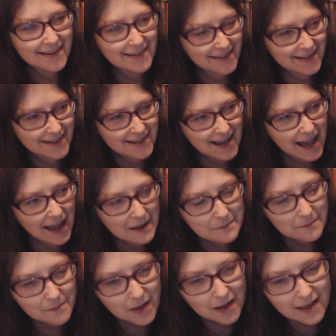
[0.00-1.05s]
is
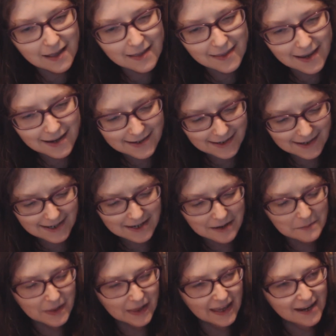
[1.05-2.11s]
the
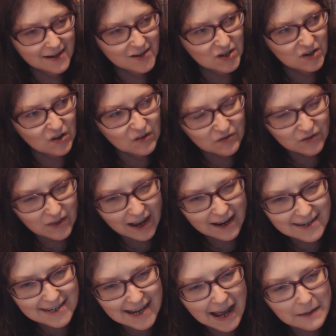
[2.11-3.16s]
simulation of
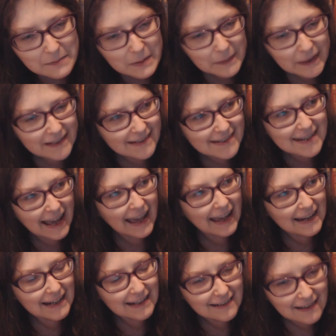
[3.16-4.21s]
that Cyberman's
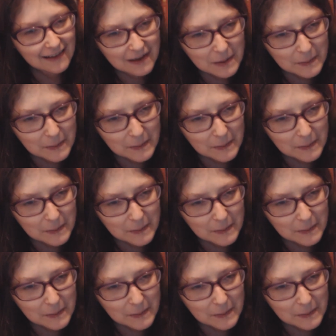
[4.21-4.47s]
getting,